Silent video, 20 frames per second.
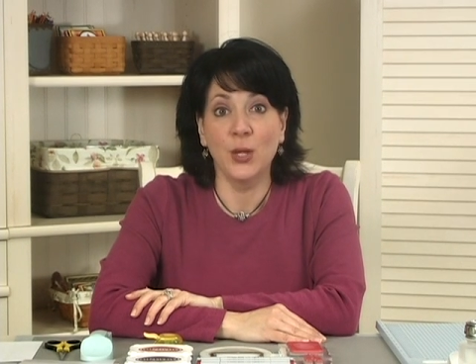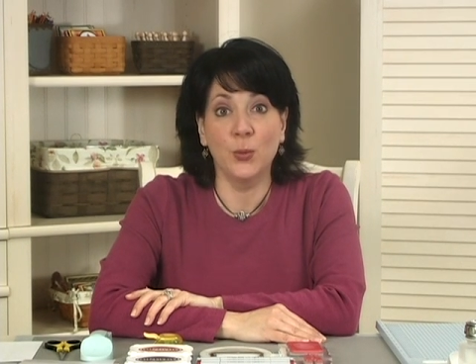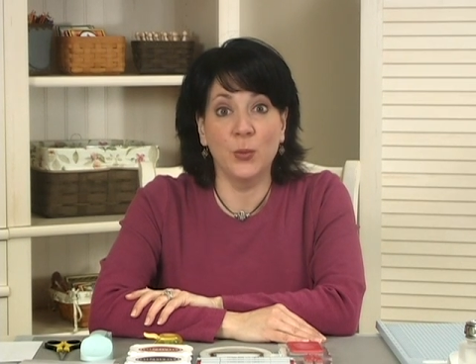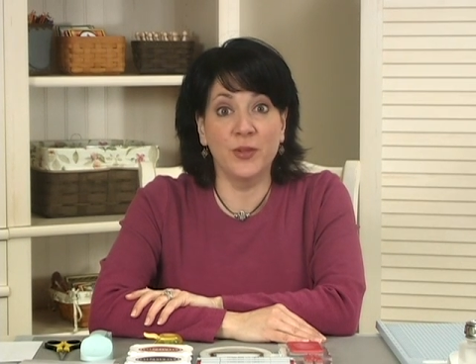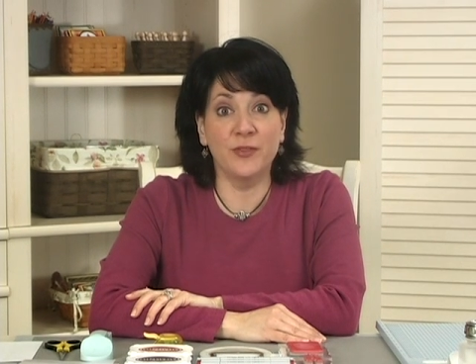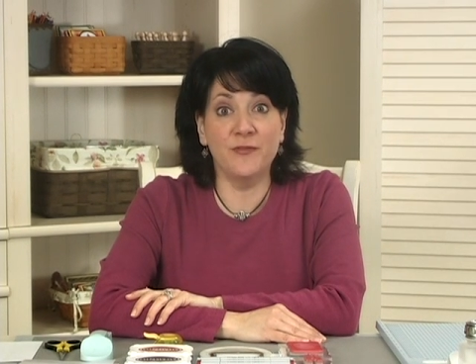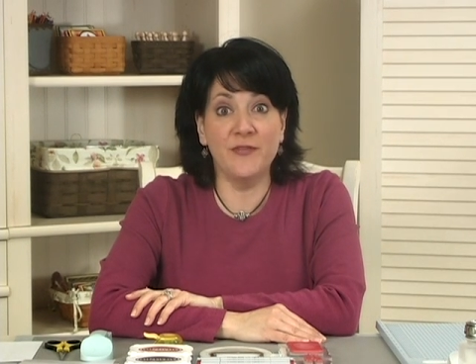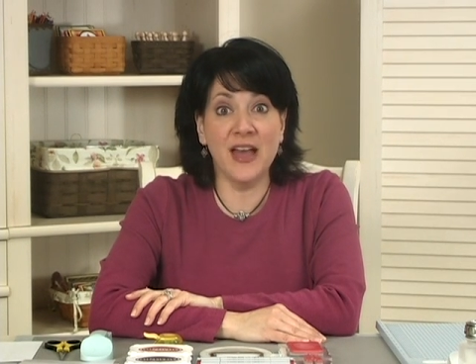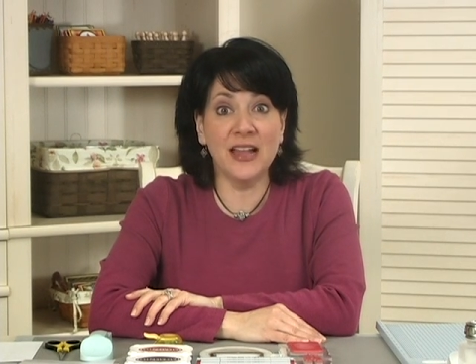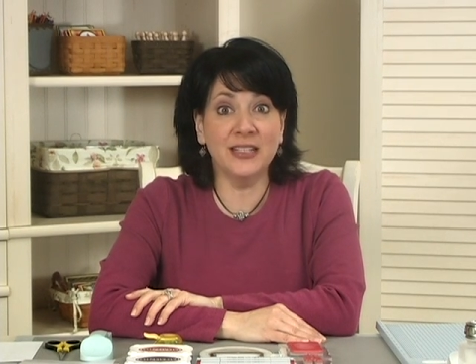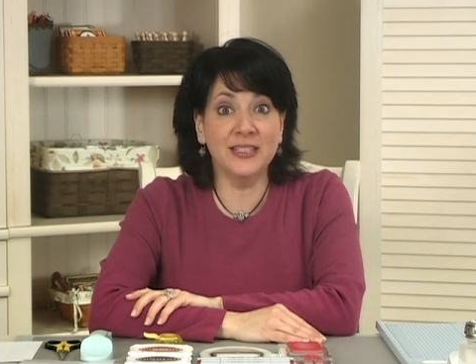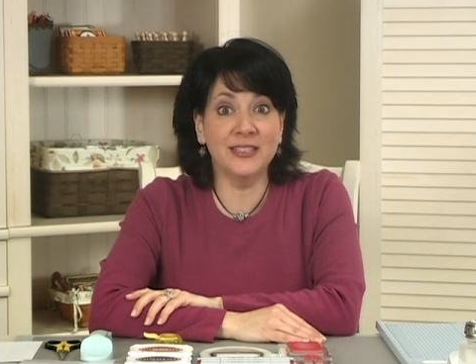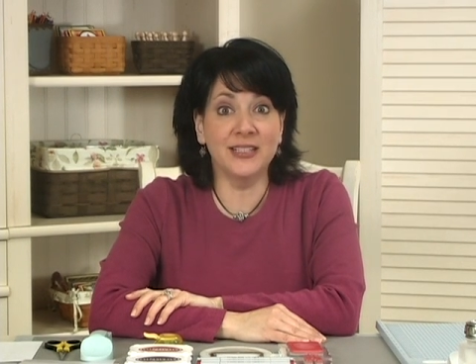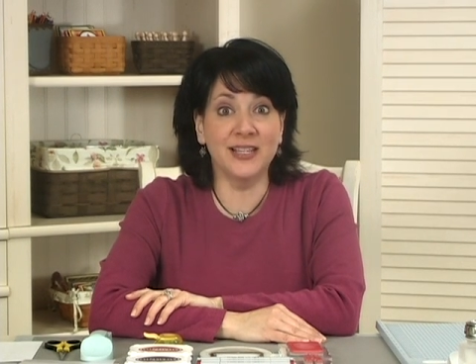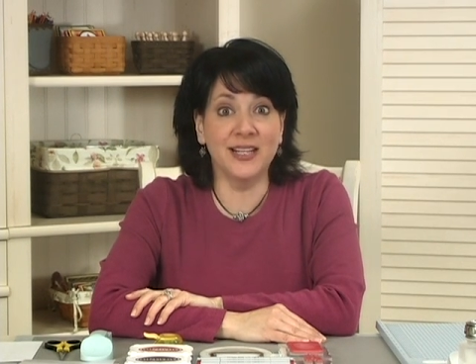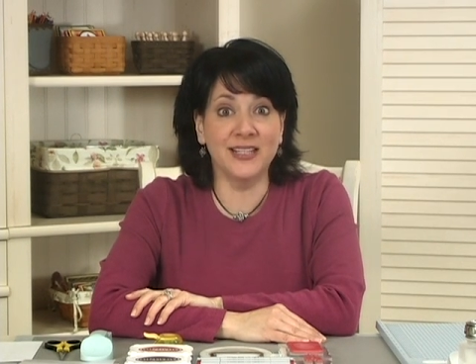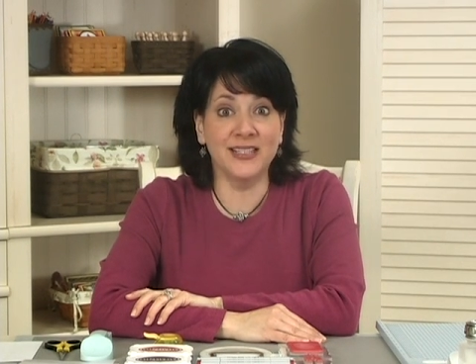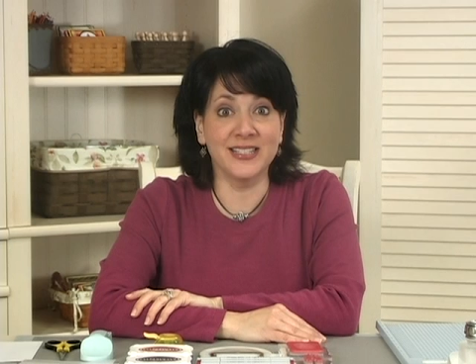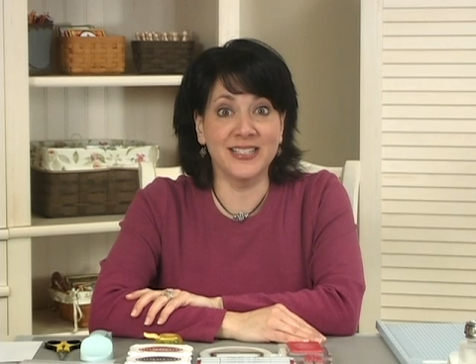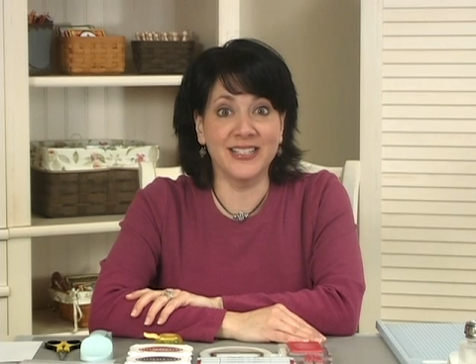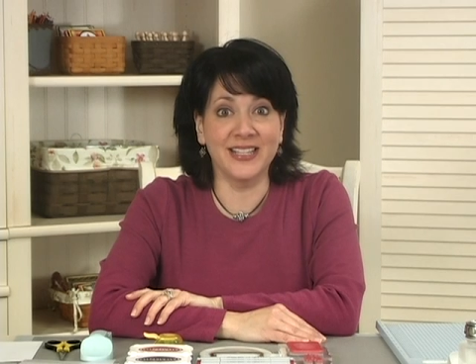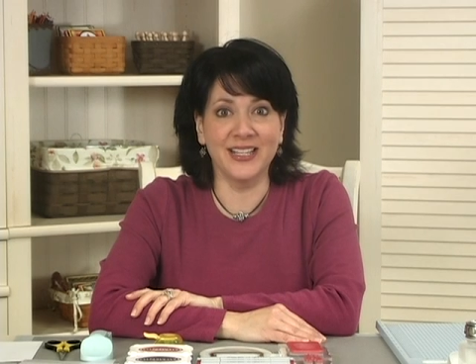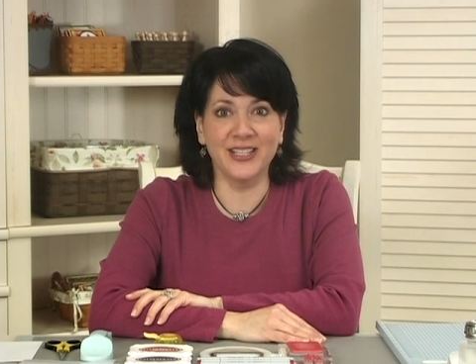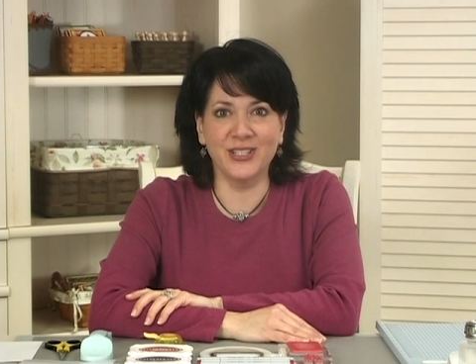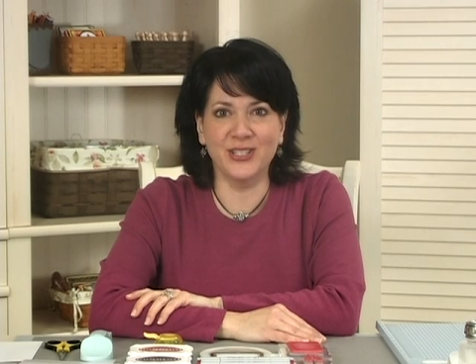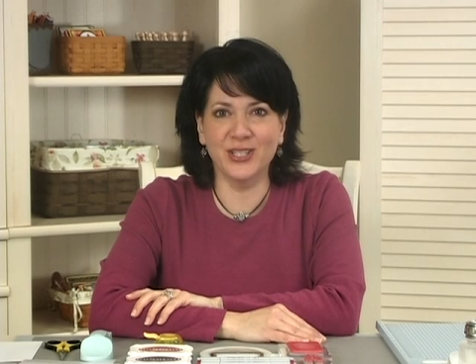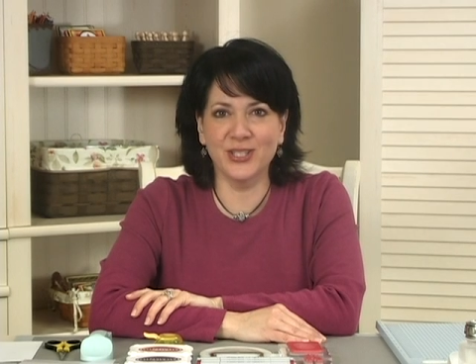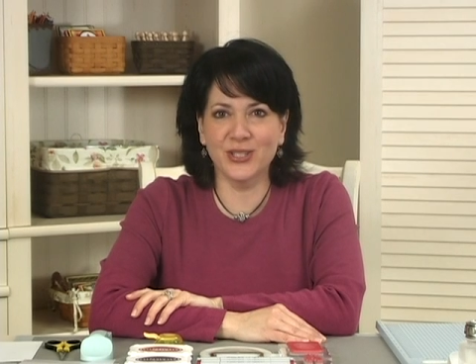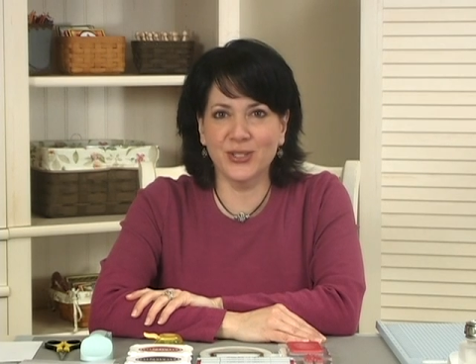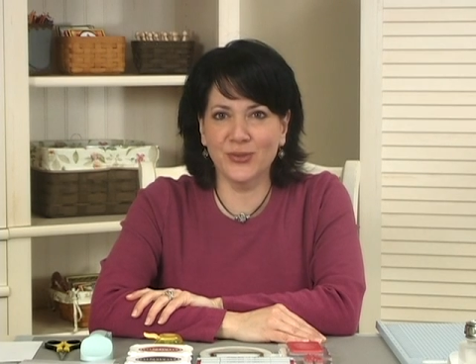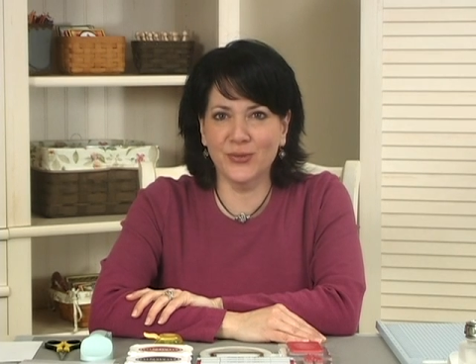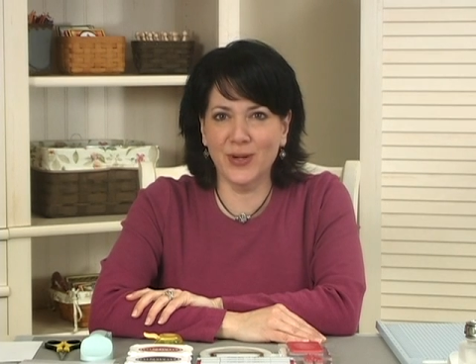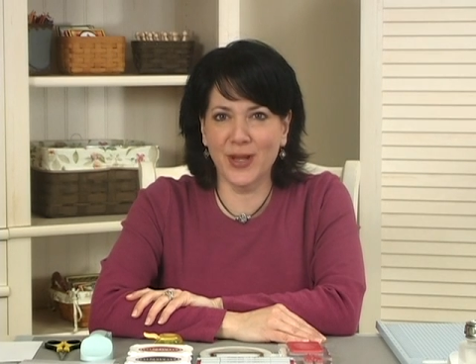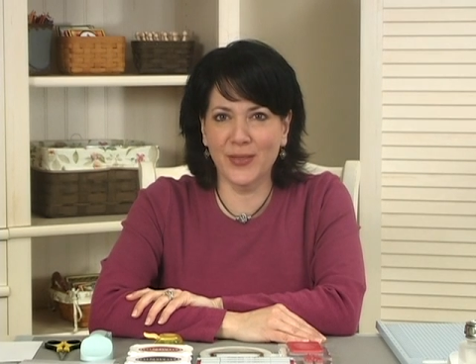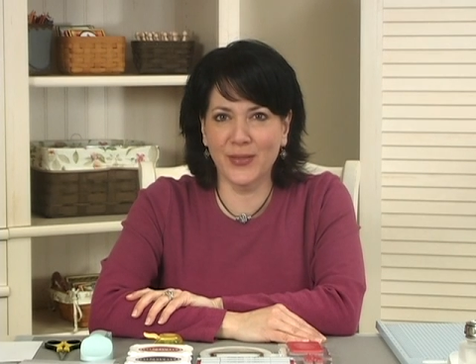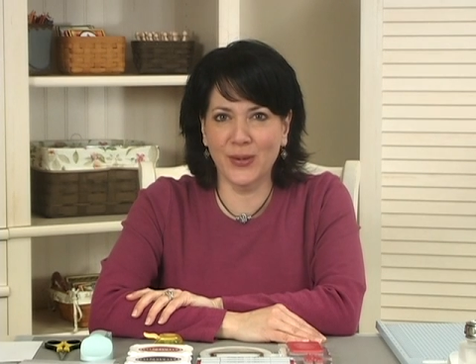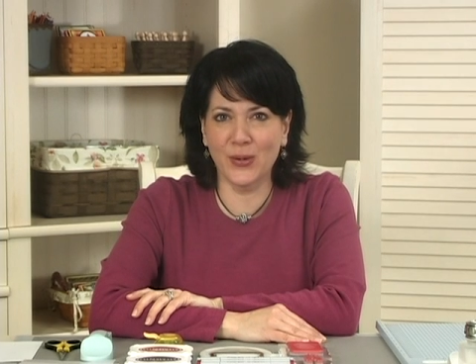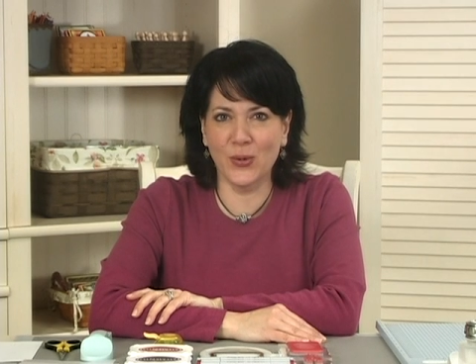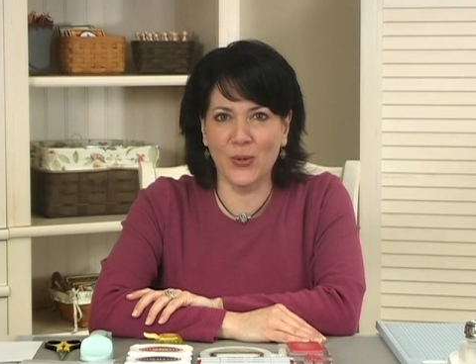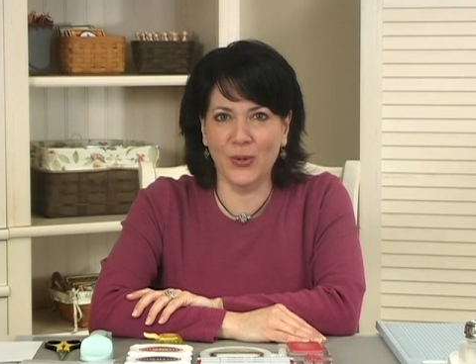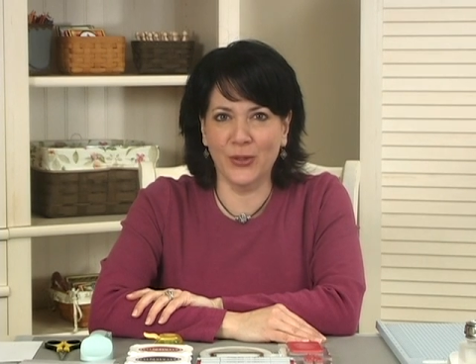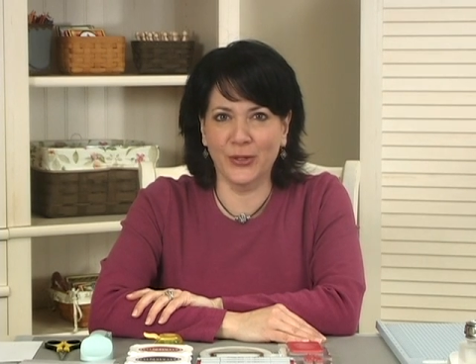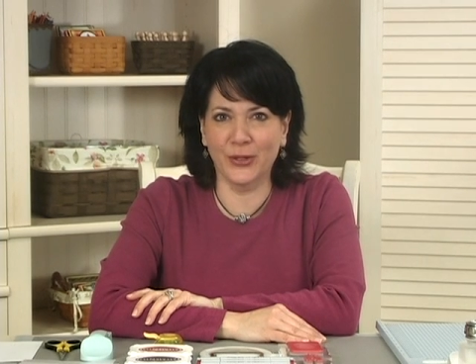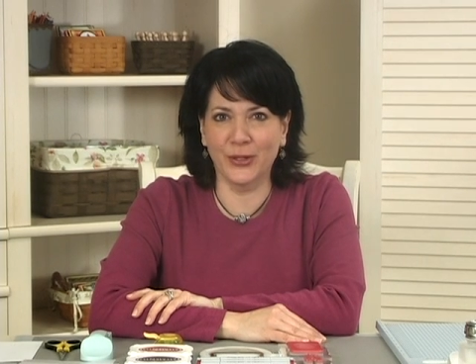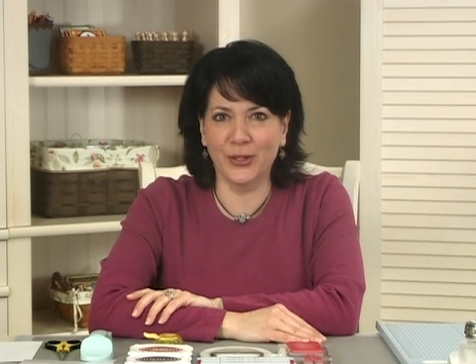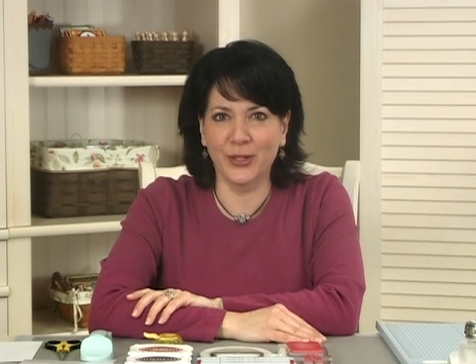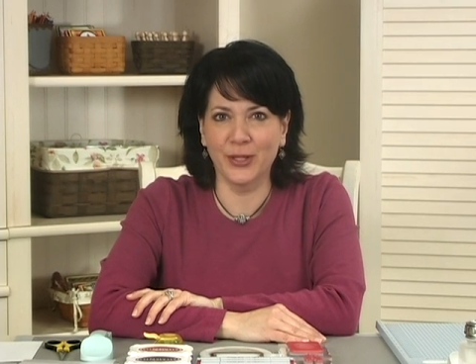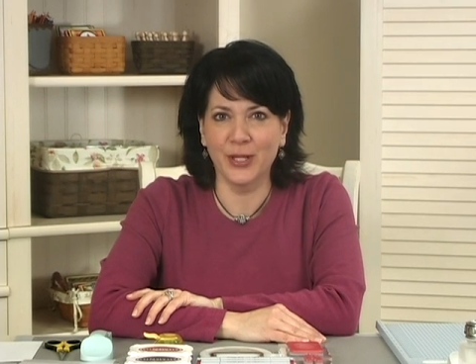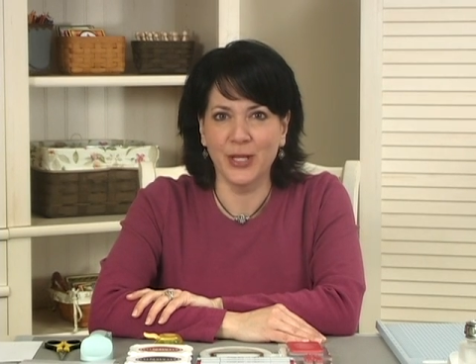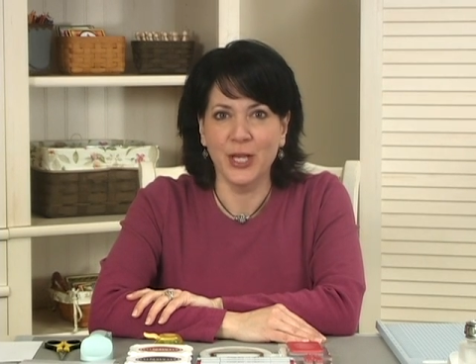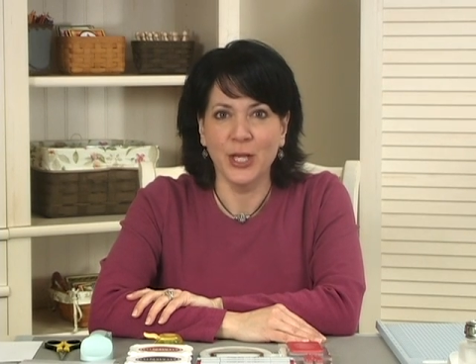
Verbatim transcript: With Valentine's Day just around the corner,